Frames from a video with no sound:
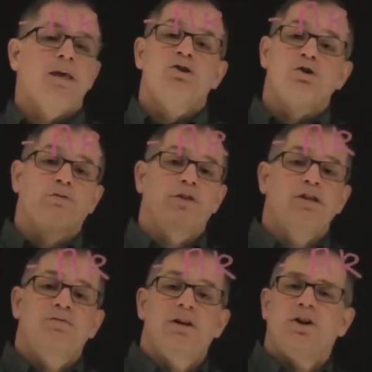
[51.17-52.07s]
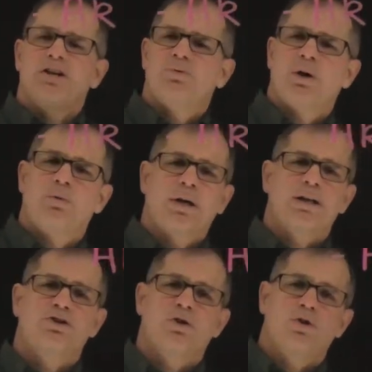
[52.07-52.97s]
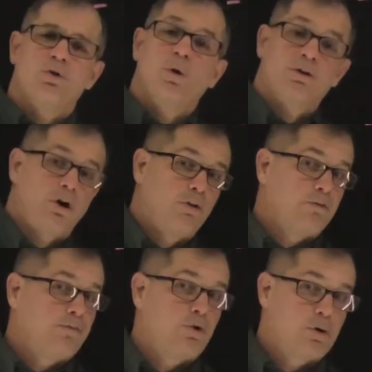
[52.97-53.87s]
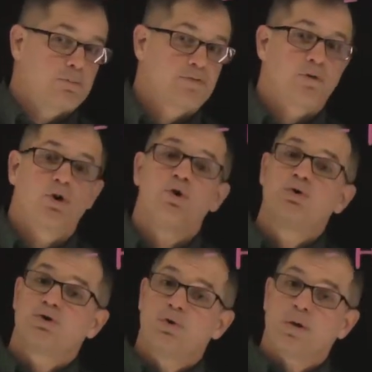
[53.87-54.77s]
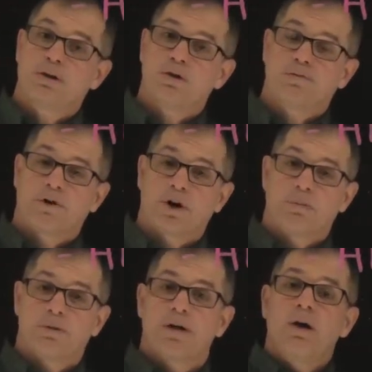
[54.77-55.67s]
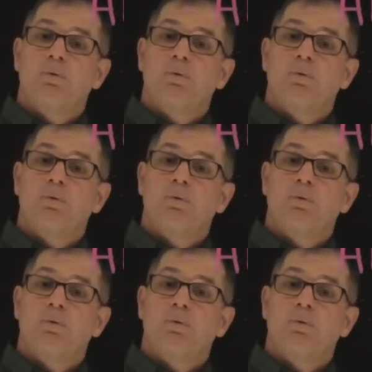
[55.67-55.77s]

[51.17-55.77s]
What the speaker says: So for this video, I just want to quickly show you what are all the forms for who's doing those verbs,